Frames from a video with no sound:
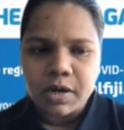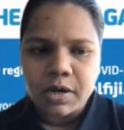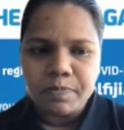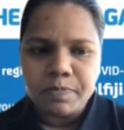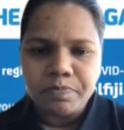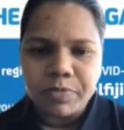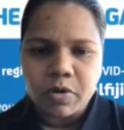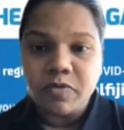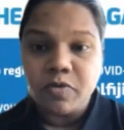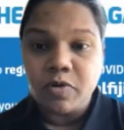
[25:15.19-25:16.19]

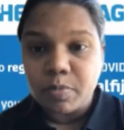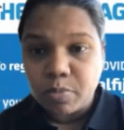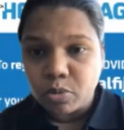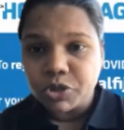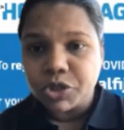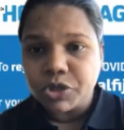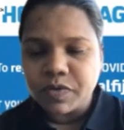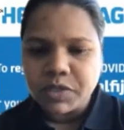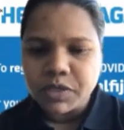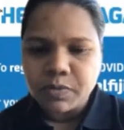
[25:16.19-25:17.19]
or if not, a portion
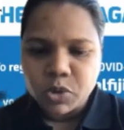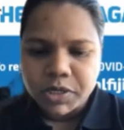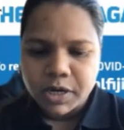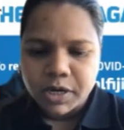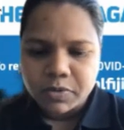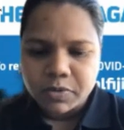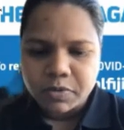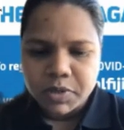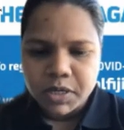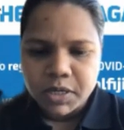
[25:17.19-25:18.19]
of the team were down or
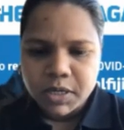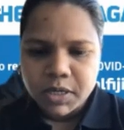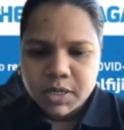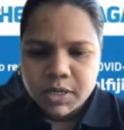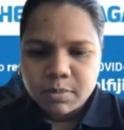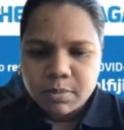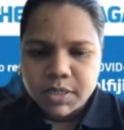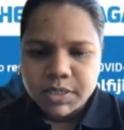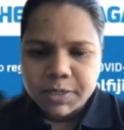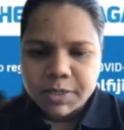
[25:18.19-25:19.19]
something. But